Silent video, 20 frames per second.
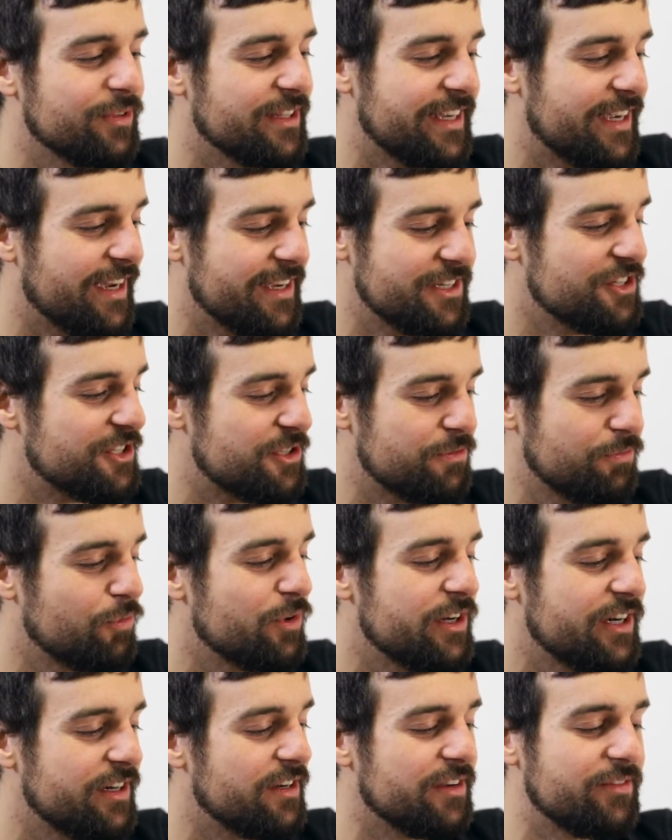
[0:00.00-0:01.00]
like I just
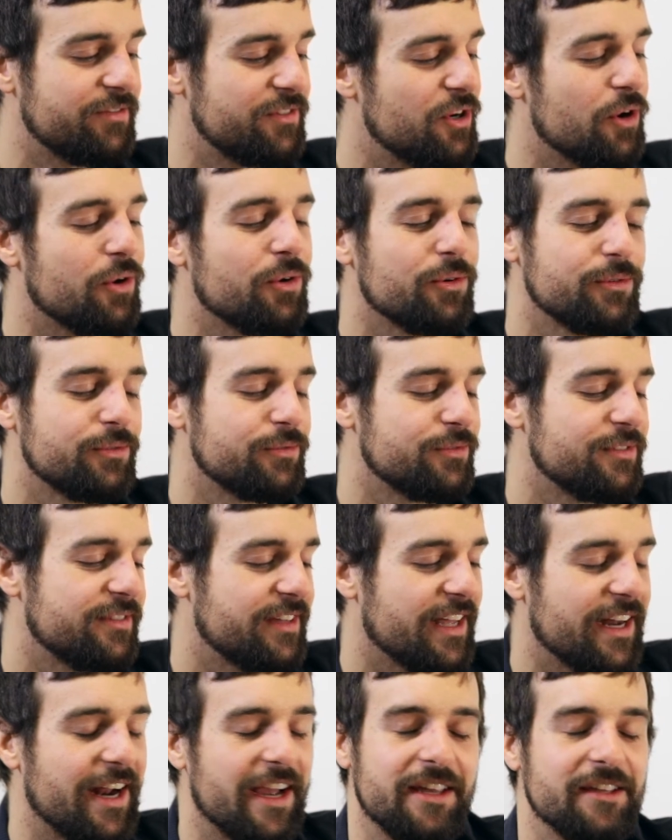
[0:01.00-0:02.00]
wouldn't have known
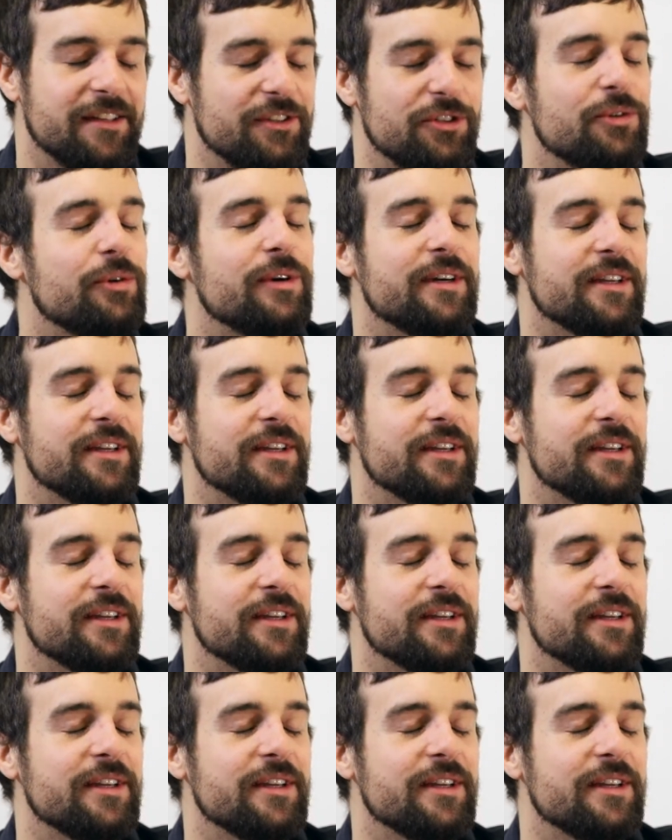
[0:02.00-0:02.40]
that I could do